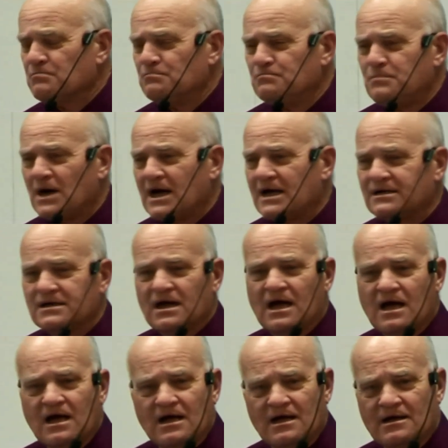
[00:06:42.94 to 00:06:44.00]
But,
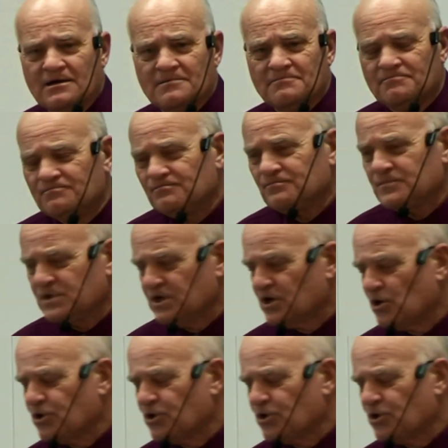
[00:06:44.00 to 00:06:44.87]
um, you know,